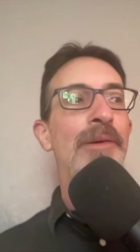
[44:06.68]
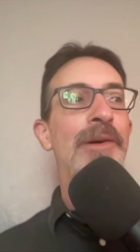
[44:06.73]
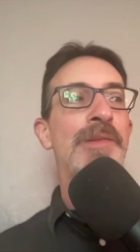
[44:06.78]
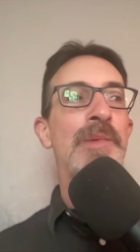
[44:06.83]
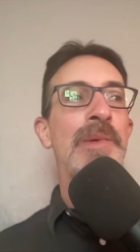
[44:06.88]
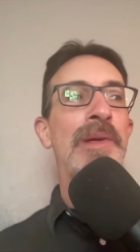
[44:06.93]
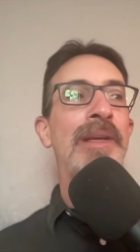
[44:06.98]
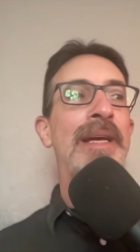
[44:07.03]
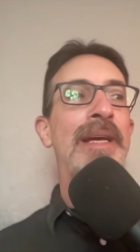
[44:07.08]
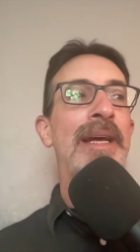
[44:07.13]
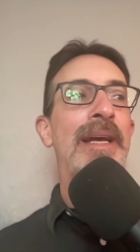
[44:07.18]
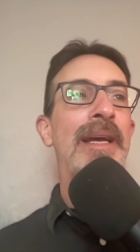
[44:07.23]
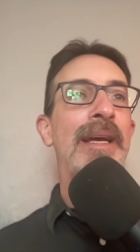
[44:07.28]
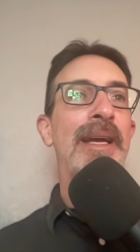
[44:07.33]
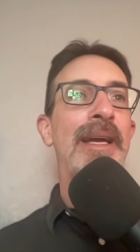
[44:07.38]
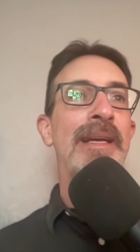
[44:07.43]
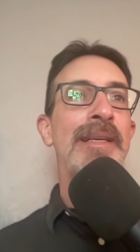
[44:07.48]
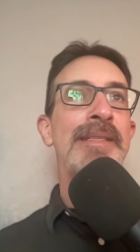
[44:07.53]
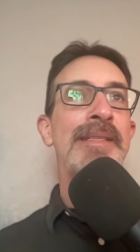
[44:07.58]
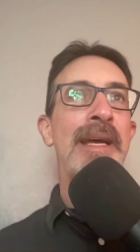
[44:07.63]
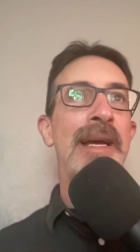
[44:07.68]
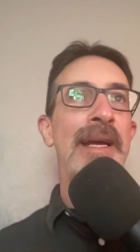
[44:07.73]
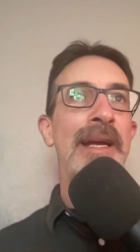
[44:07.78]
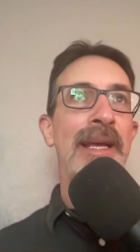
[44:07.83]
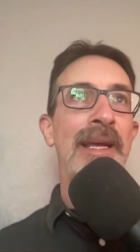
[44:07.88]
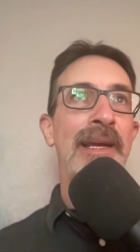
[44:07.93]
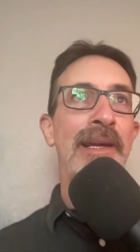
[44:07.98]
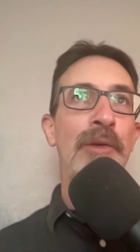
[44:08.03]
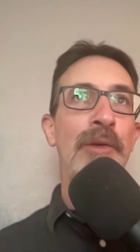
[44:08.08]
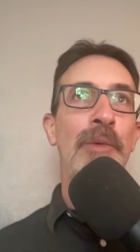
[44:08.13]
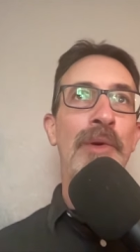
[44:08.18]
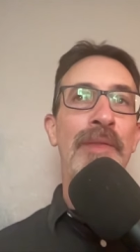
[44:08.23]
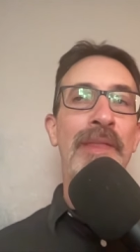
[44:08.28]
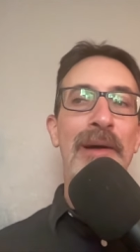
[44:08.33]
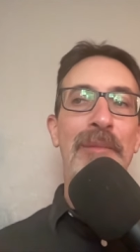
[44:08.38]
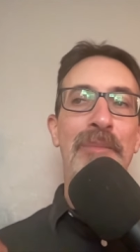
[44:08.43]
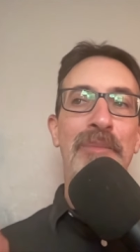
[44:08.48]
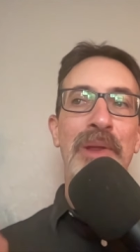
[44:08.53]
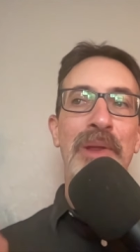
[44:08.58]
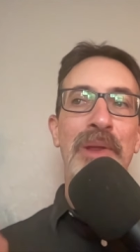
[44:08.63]
was really exciting you know
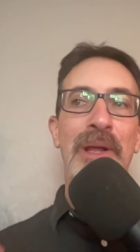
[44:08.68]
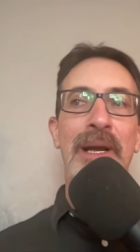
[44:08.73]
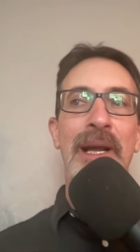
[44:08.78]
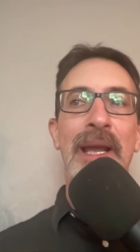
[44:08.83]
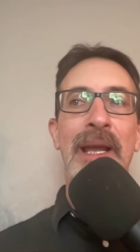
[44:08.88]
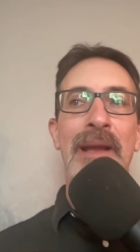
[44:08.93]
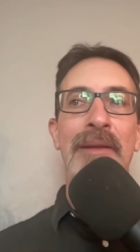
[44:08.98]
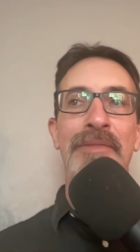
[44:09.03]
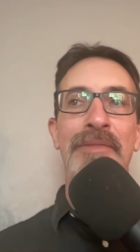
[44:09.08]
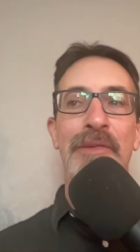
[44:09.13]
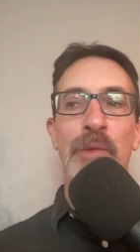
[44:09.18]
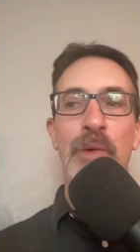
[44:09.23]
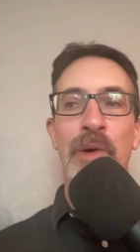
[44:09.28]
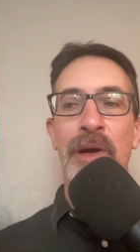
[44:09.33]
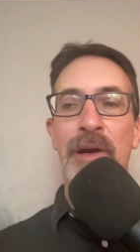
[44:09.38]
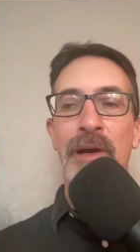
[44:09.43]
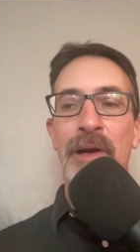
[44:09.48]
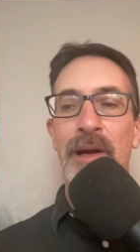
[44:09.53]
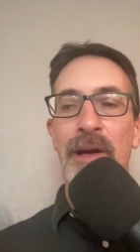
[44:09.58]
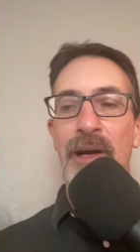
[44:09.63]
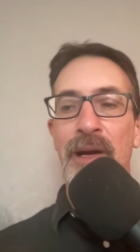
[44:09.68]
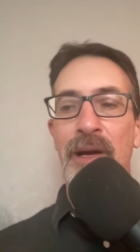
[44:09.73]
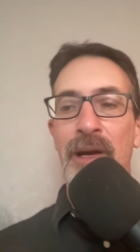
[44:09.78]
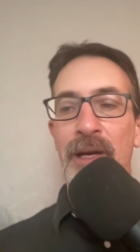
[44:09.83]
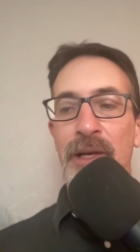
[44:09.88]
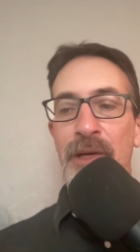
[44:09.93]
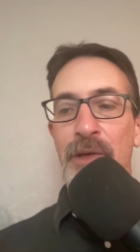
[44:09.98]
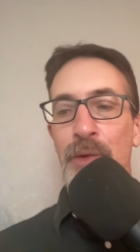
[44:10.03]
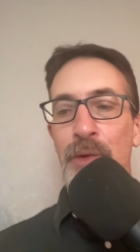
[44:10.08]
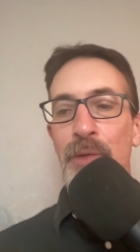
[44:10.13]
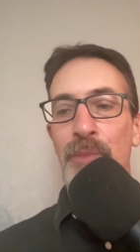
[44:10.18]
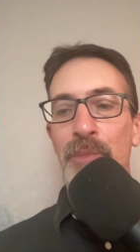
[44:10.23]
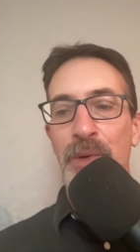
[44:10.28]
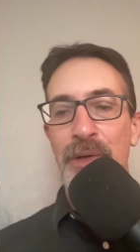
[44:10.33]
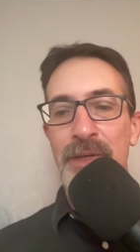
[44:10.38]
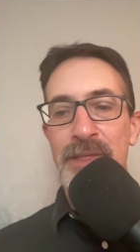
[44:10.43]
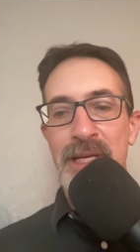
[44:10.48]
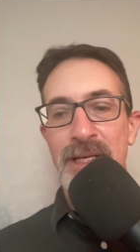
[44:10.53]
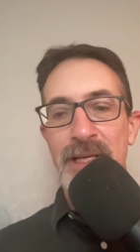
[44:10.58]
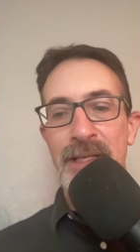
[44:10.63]
without plugging for a, a, group or
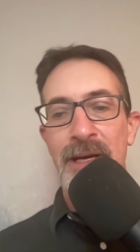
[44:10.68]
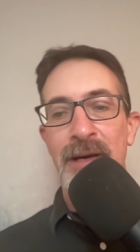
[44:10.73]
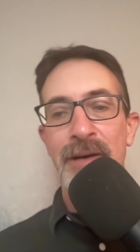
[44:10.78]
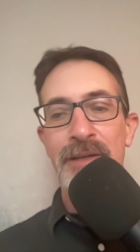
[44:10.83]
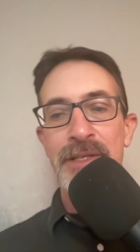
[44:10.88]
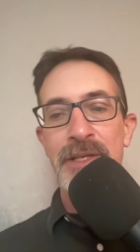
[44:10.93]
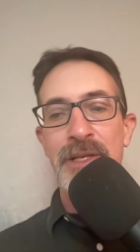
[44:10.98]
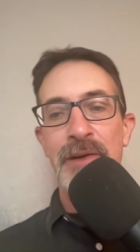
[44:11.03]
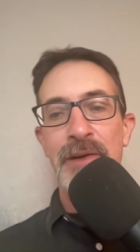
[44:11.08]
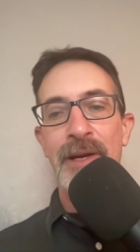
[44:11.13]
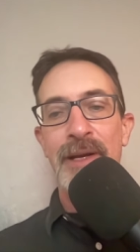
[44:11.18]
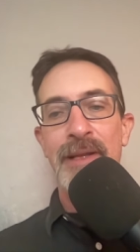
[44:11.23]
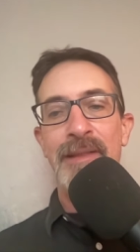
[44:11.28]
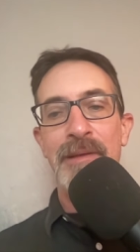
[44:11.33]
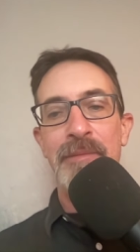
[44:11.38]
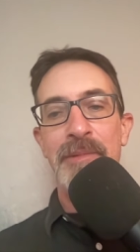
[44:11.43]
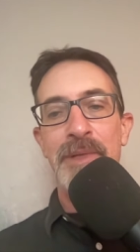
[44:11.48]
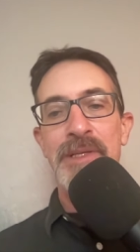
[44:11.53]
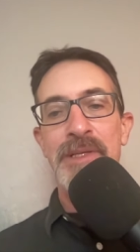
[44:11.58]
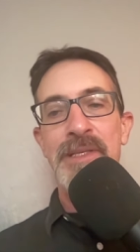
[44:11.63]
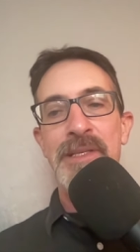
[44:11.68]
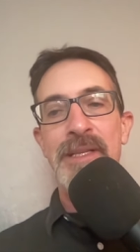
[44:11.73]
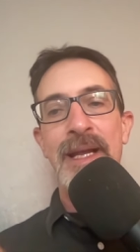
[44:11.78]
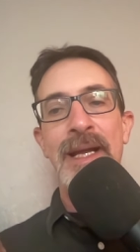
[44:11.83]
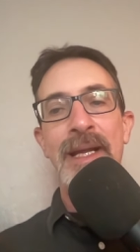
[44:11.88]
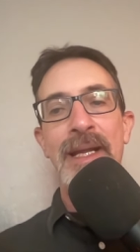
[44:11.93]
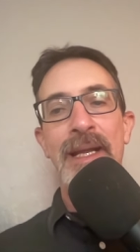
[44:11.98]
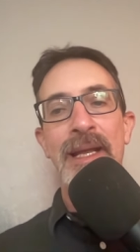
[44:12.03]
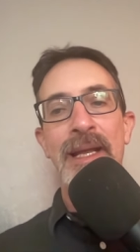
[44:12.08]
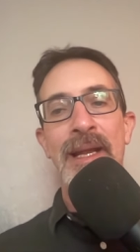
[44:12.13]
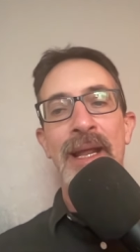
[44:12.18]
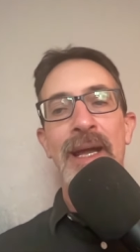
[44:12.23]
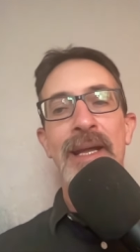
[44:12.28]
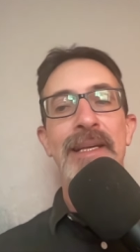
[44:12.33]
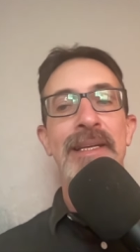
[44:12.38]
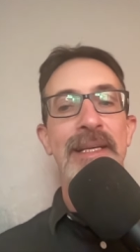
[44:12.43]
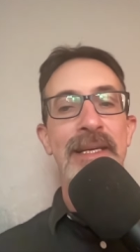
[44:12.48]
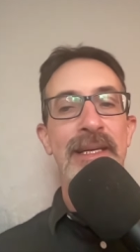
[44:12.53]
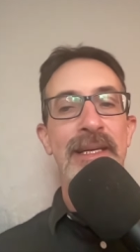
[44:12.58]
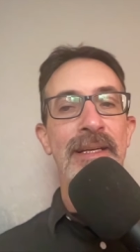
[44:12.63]
technology or anything but just like an
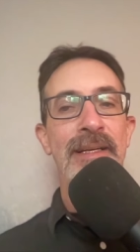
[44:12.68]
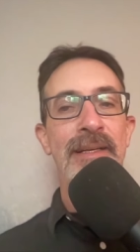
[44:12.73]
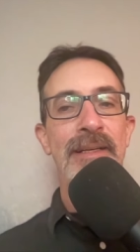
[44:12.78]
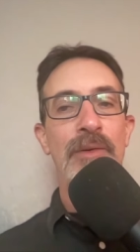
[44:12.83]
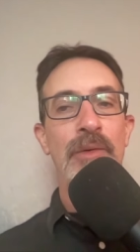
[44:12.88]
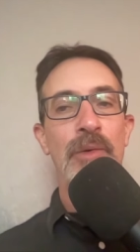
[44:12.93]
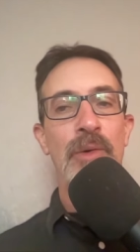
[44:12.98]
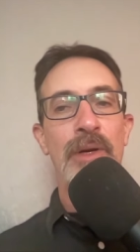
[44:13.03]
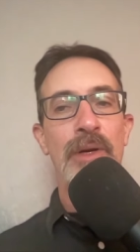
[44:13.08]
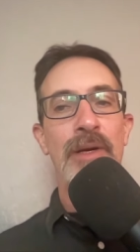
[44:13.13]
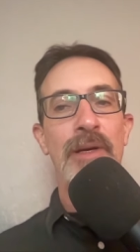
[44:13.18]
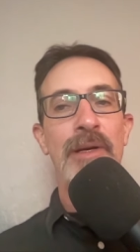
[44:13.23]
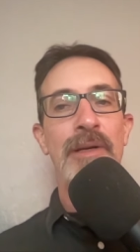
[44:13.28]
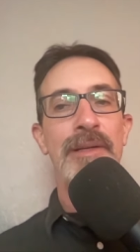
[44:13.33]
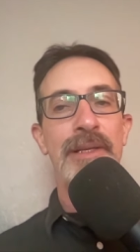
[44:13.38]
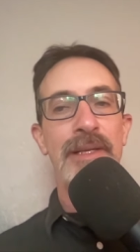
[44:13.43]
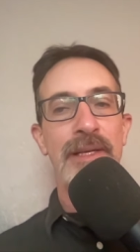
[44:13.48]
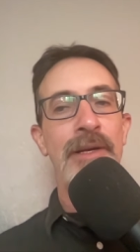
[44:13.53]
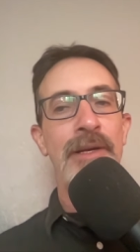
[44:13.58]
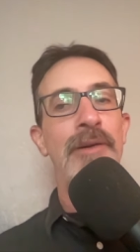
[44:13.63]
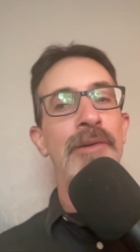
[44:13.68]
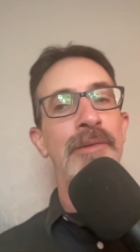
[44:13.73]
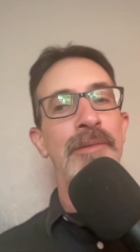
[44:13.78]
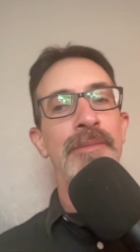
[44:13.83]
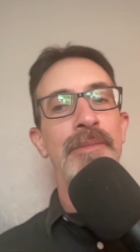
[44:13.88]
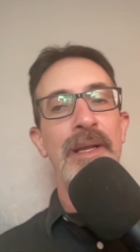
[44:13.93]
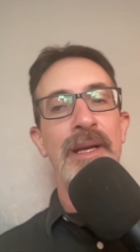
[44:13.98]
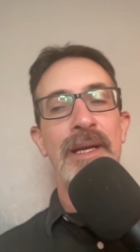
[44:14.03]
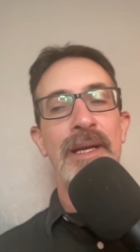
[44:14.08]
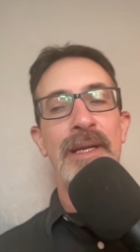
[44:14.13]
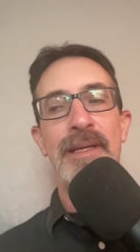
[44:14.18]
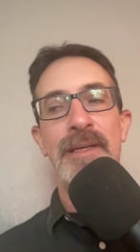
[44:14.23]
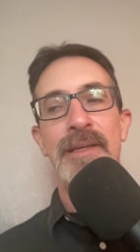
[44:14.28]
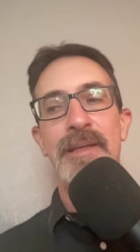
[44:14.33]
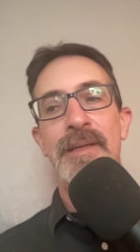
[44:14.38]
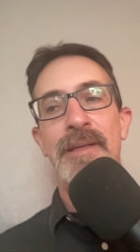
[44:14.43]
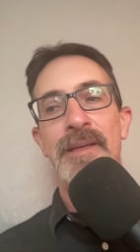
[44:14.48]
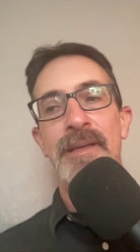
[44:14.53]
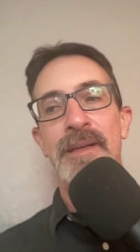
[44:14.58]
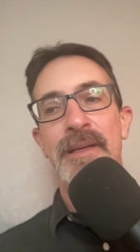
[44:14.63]
idea or you know like
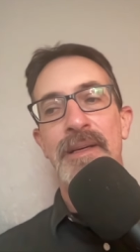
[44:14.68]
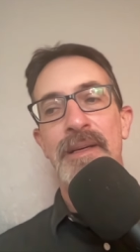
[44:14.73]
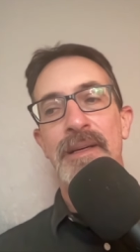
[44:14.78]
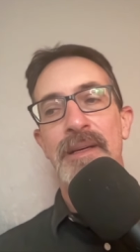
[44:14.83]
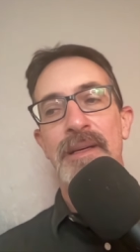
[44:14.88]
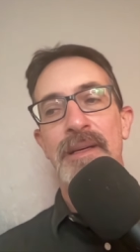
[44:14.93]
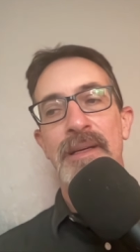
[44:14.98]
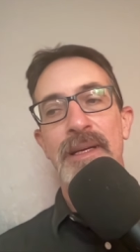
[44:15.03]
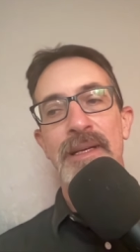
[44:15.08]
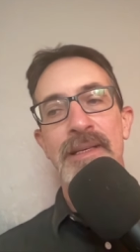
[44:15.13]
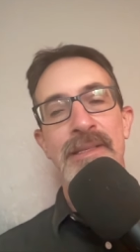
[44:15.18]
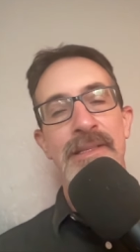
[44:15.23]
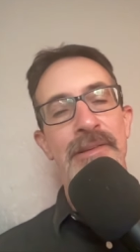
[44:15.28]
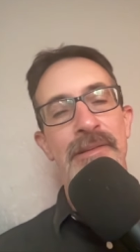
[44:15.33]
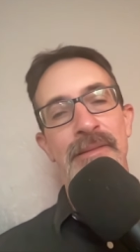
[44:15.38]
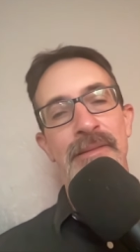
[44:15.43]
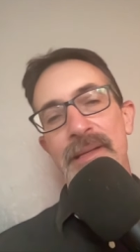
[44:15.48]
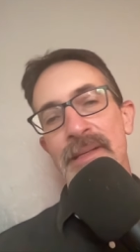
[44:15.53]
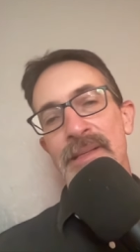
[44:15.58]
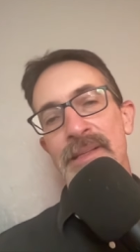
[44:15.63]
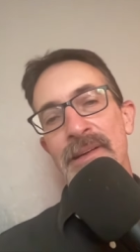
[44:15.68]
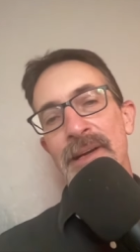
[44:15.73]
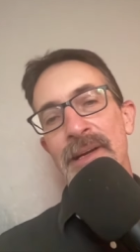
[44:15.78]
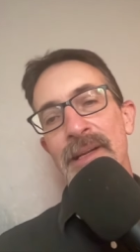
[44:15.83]
is there is there